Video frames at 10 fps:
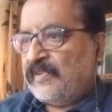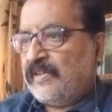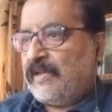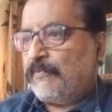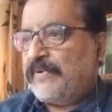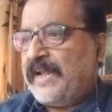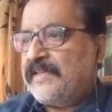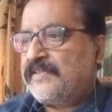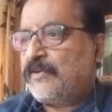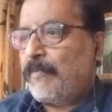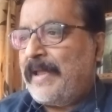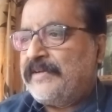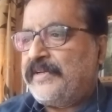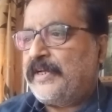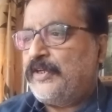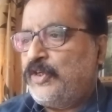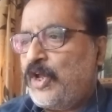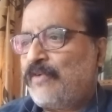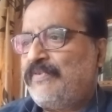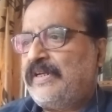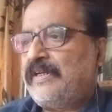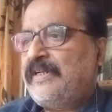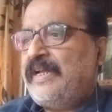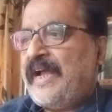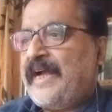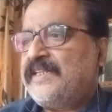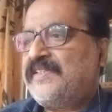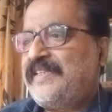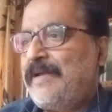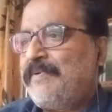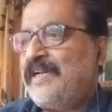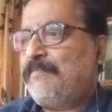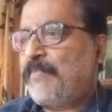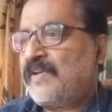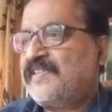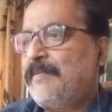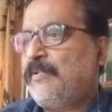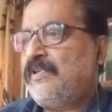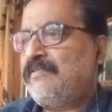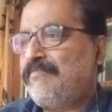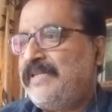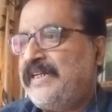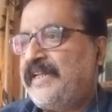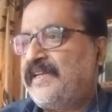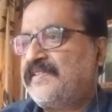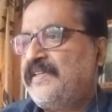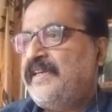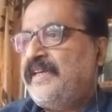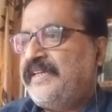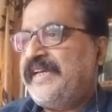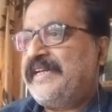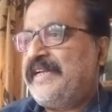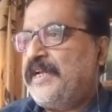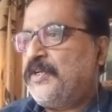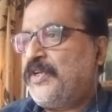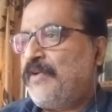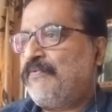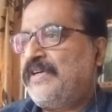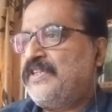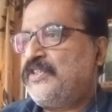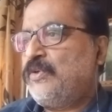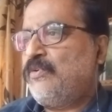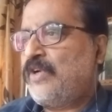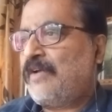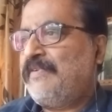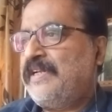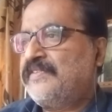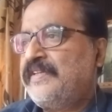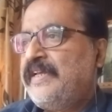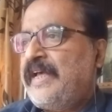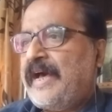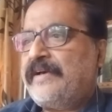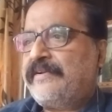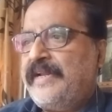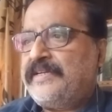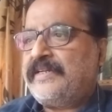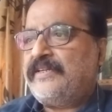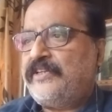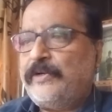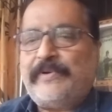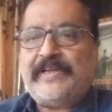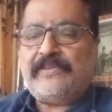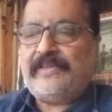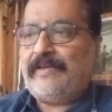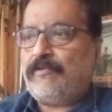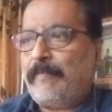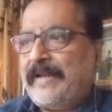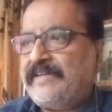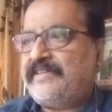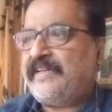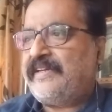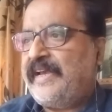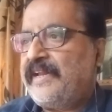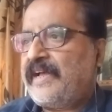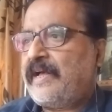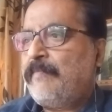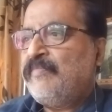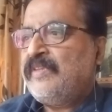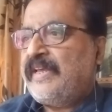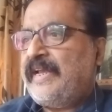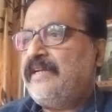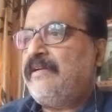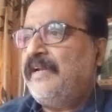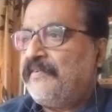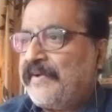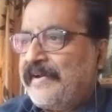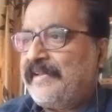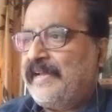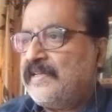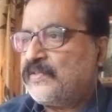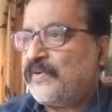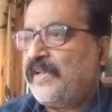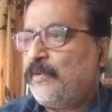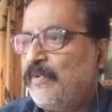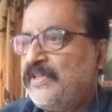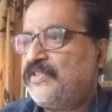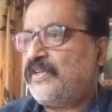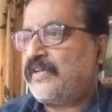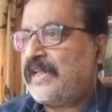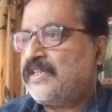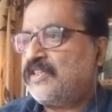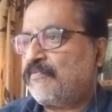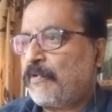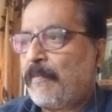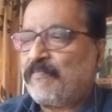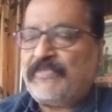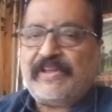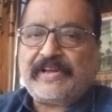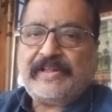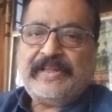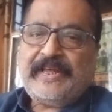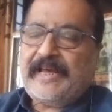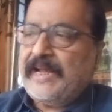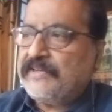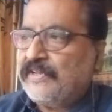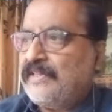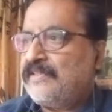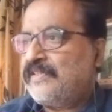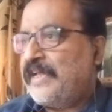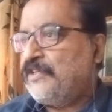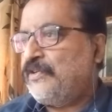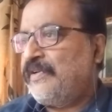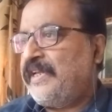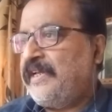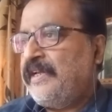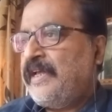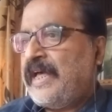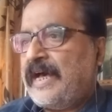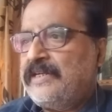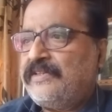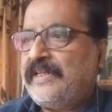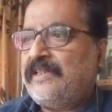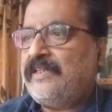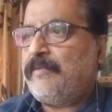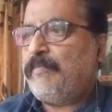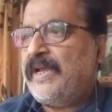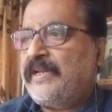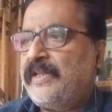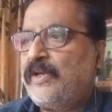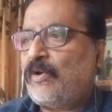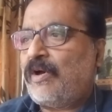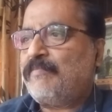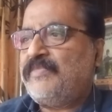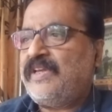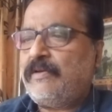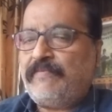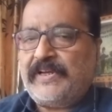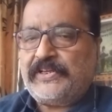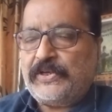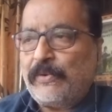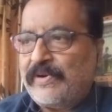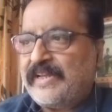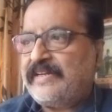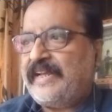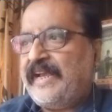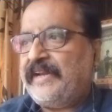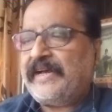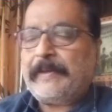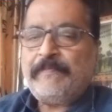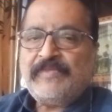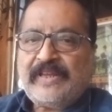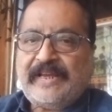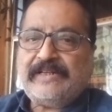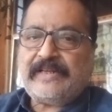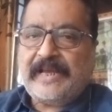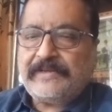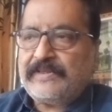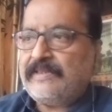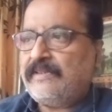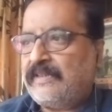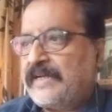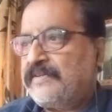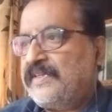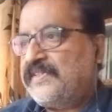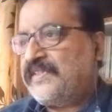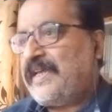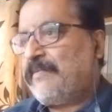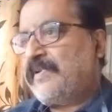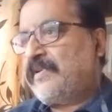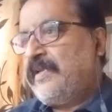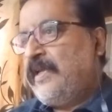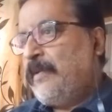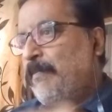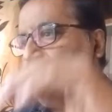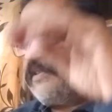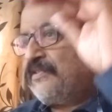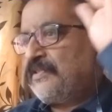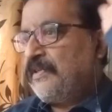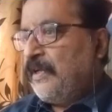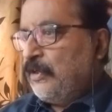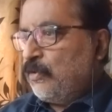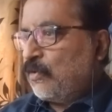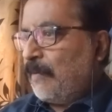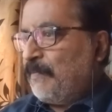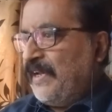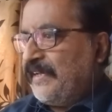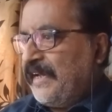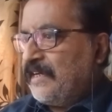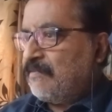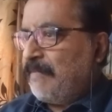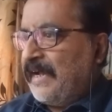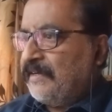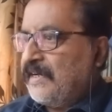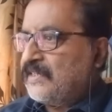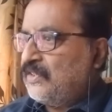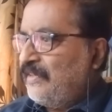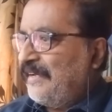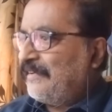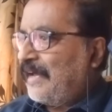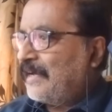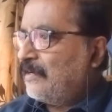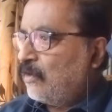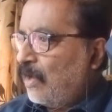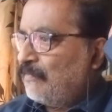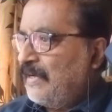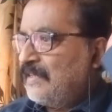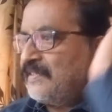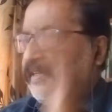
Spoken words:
The phrase romantic novel has several possible meanings. Here it refers to novels written during the Romantic era in literary history, which runs from the 18th century until the beginning of the Victorian era in 1837. But to complicate matters, there are novels